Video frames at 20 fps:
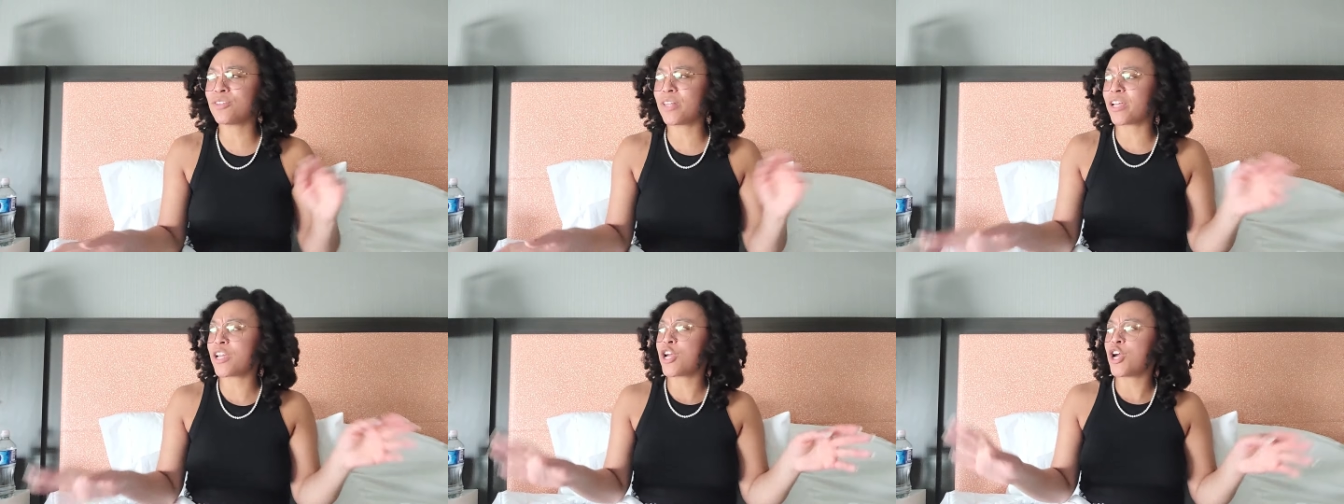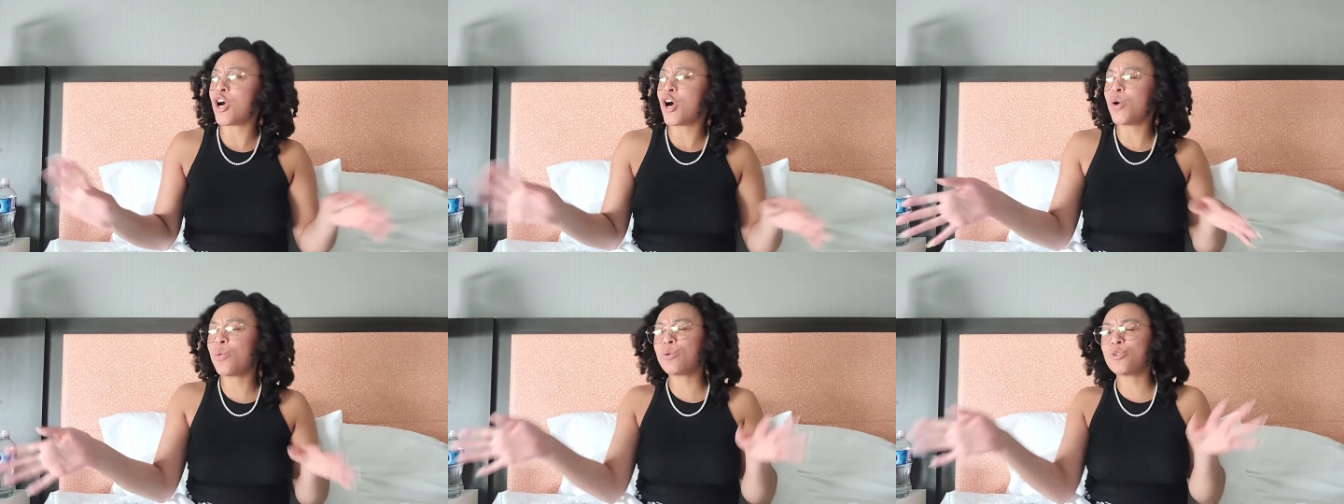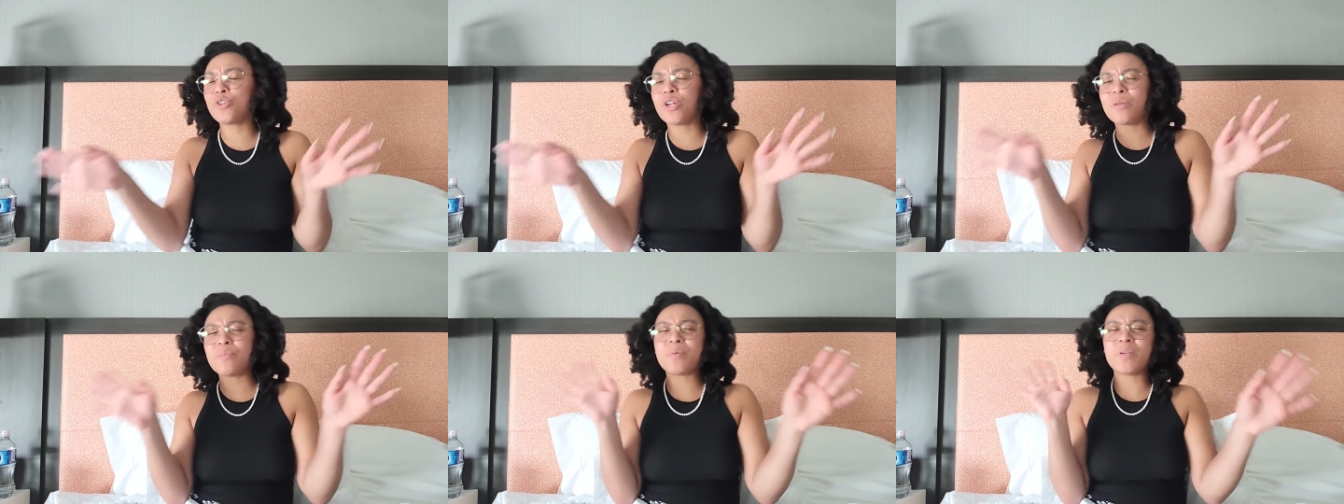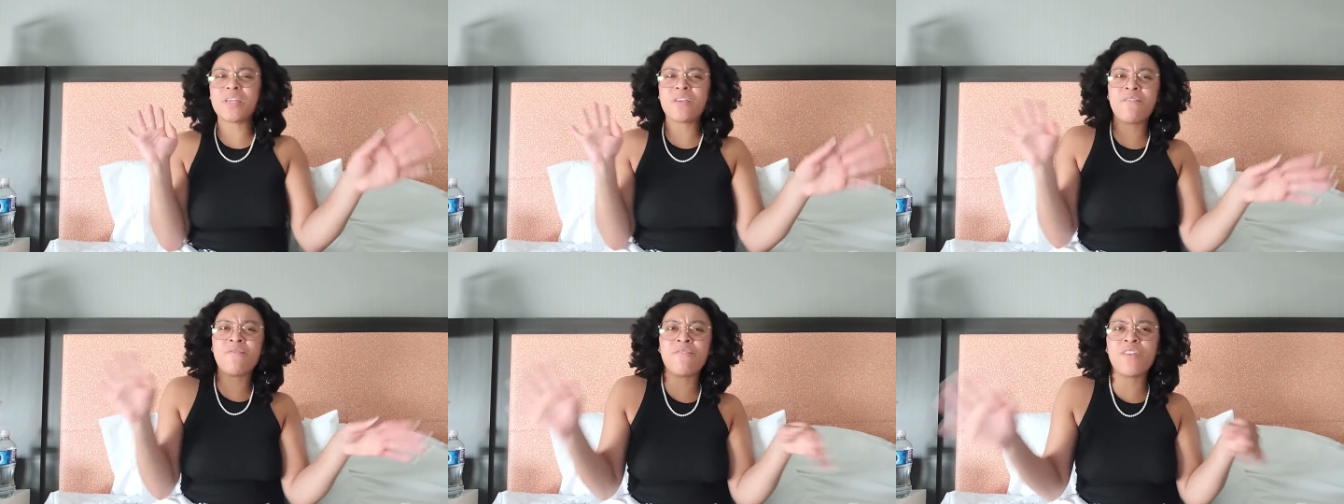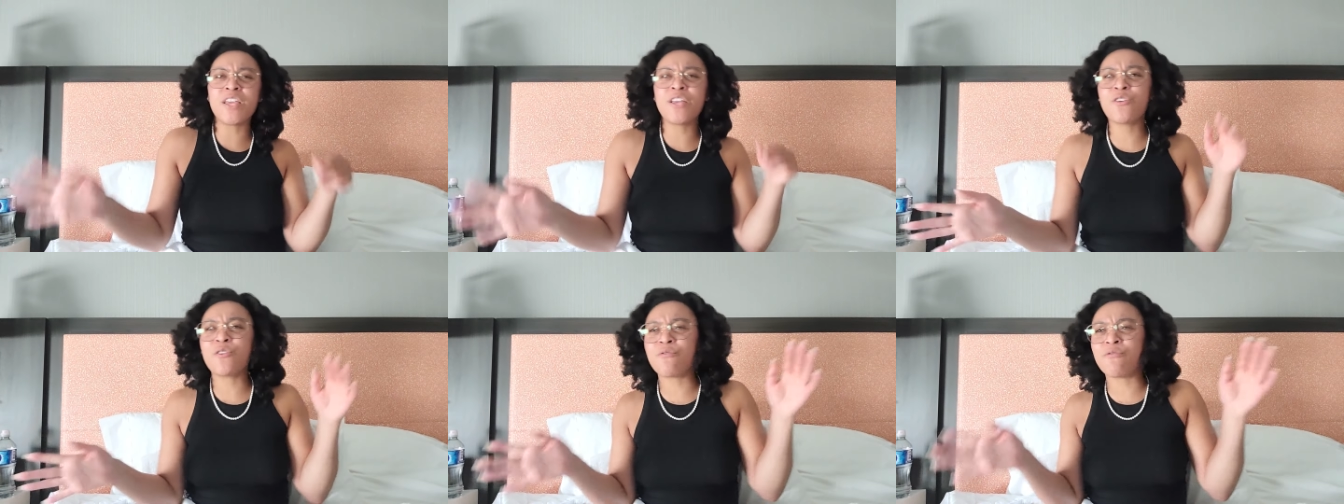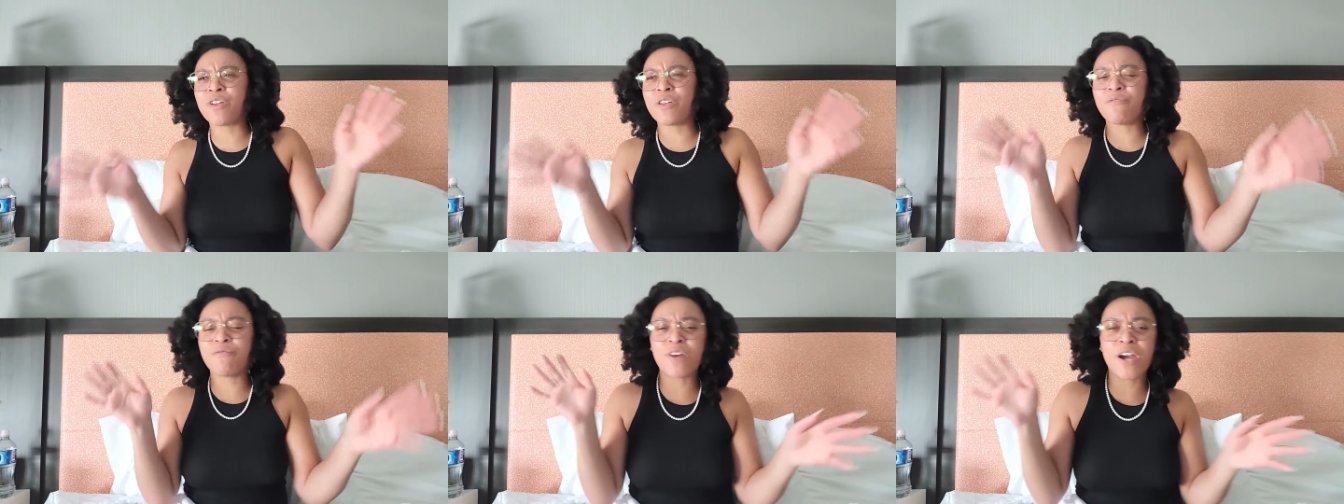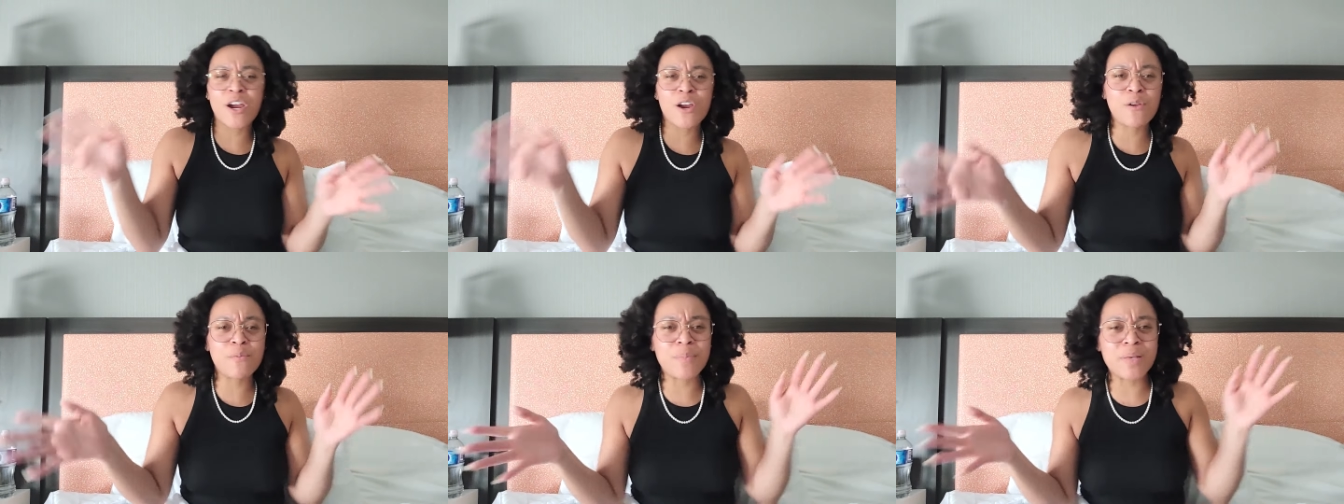they're like, oh, we're trying to be in, in,
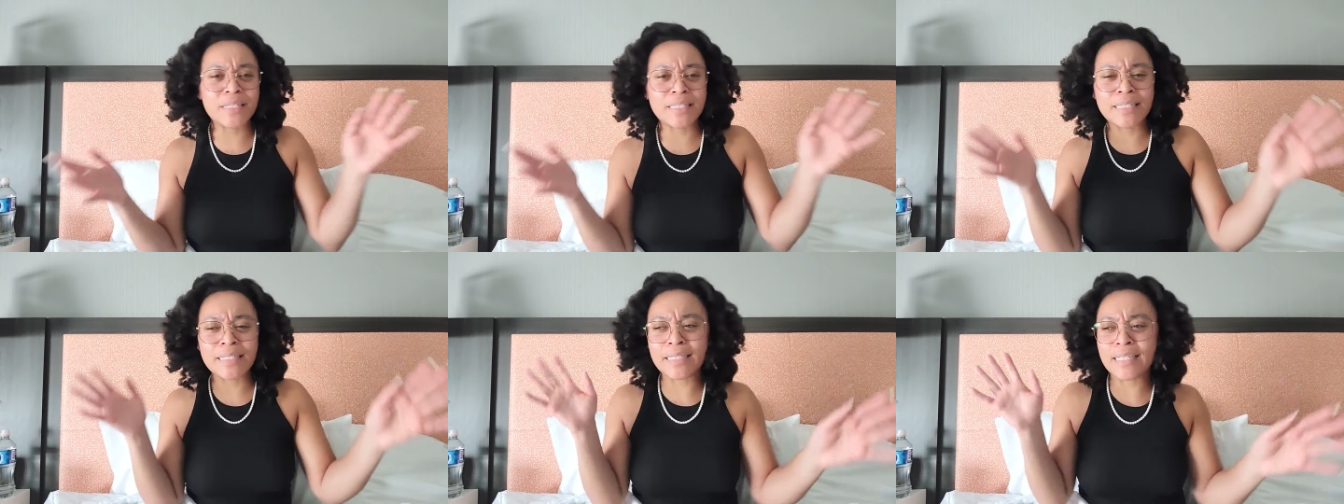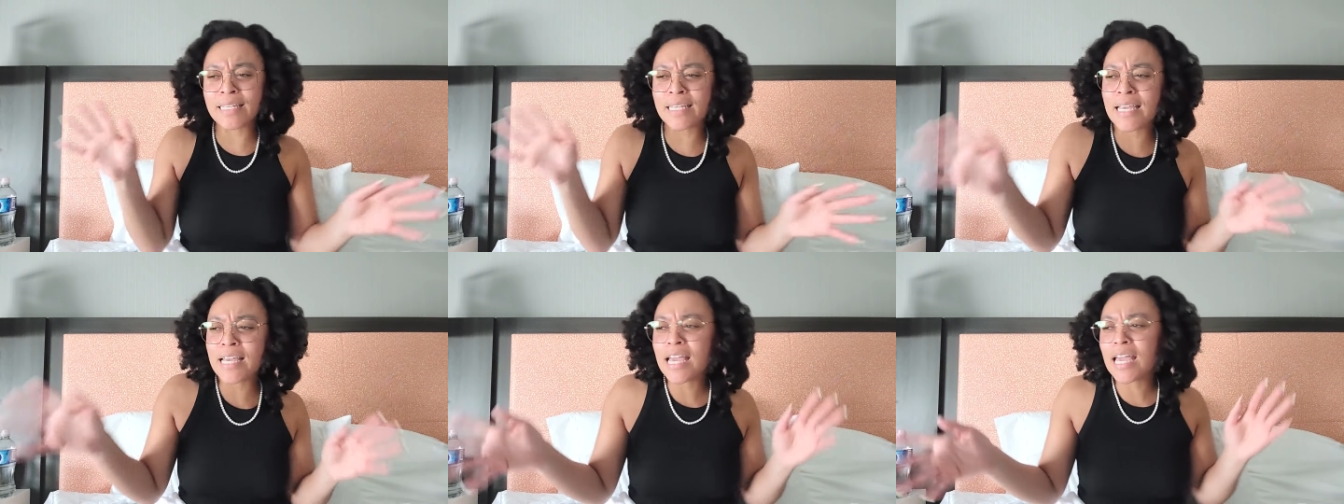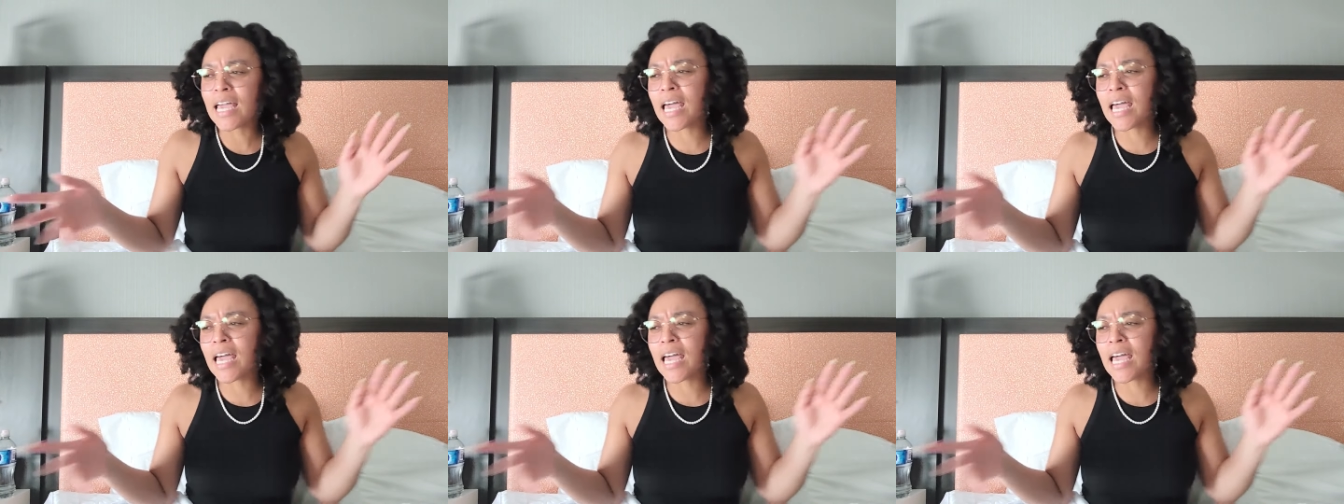environmentally